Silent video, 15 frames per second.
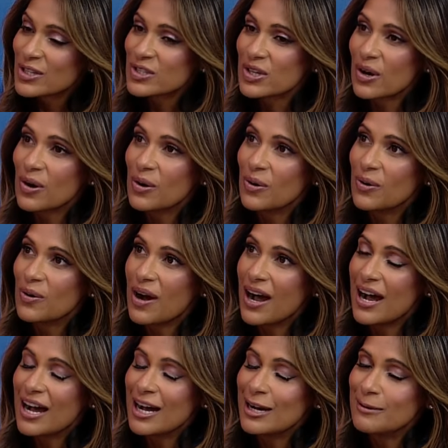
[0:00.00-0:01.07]
So
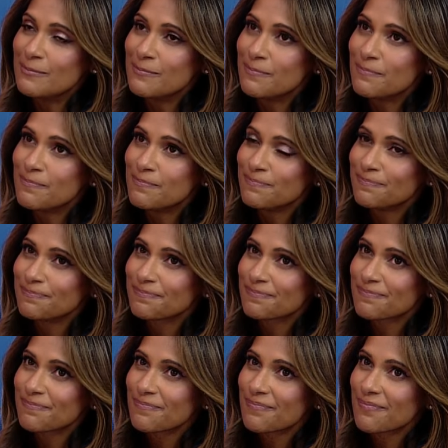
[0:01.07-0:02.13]
um,
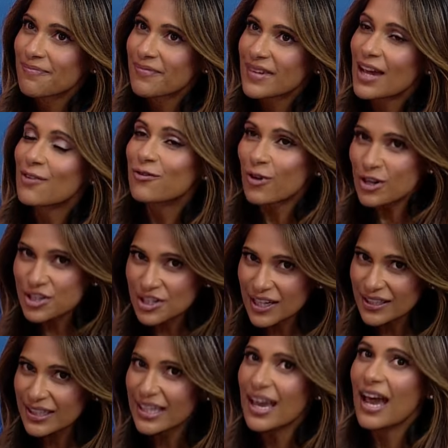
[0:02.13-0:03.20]

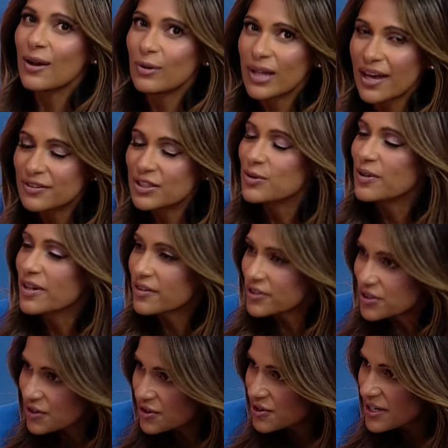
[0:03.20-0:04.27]
unfortunately, I will have to do another
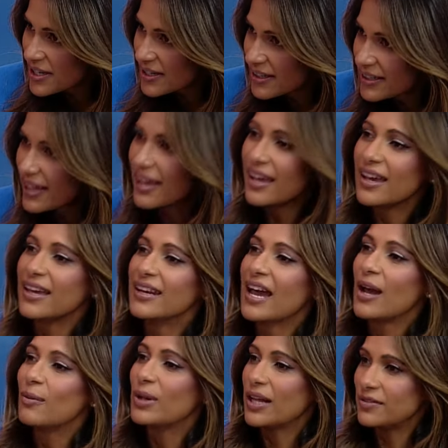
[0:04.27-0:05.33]
surgery, and
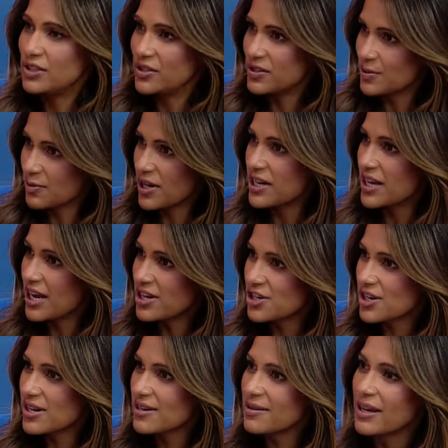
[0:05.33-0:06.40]
I will have to do some
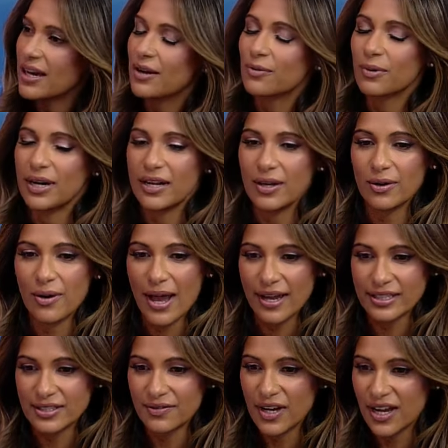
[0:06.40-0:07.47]
radiation, uh,
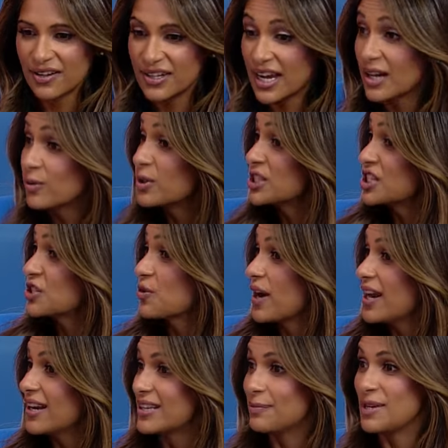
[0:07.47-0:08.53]
radioactive iodine, which is
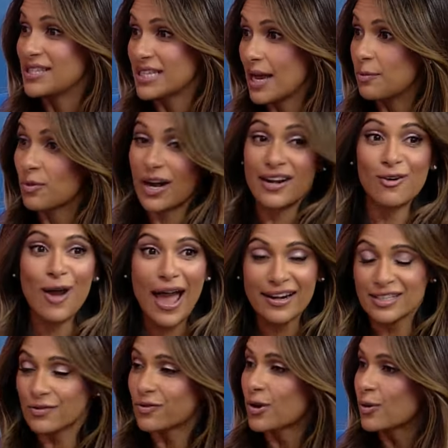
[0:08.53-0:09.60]
great. It means I'm
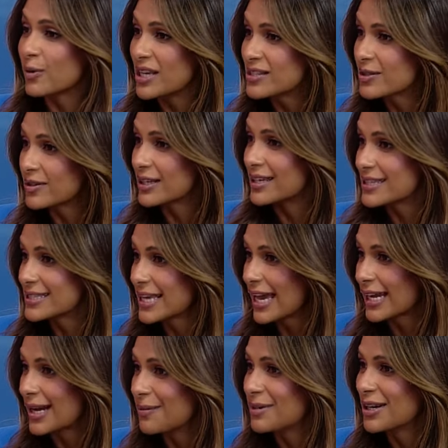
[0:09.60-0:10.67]
radioactive for a week, so the kids
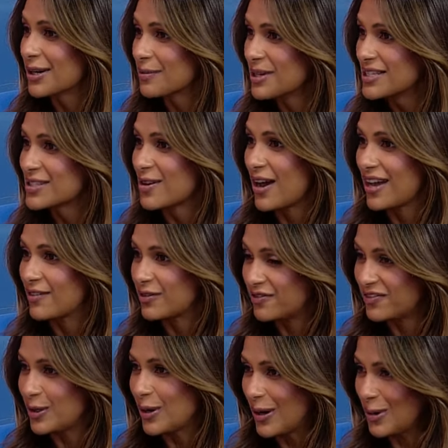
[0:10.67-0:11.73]
can't come near me, so I'll have
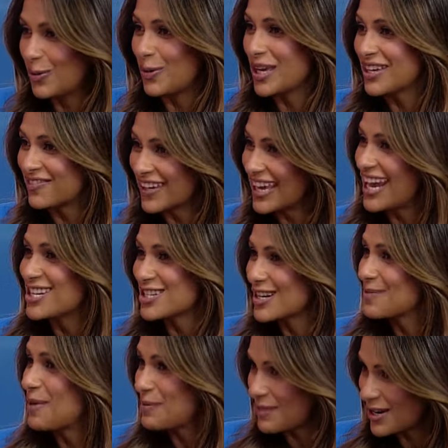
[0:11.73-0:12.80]
a, a week
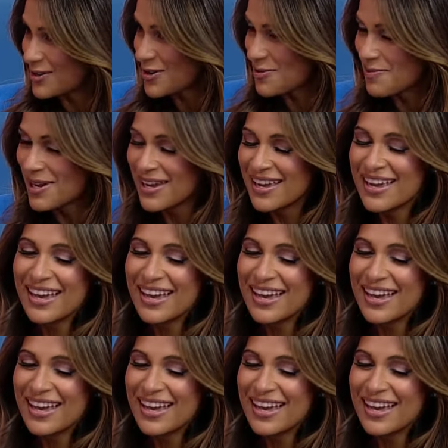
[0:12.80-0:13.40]
vacation in my bedroom.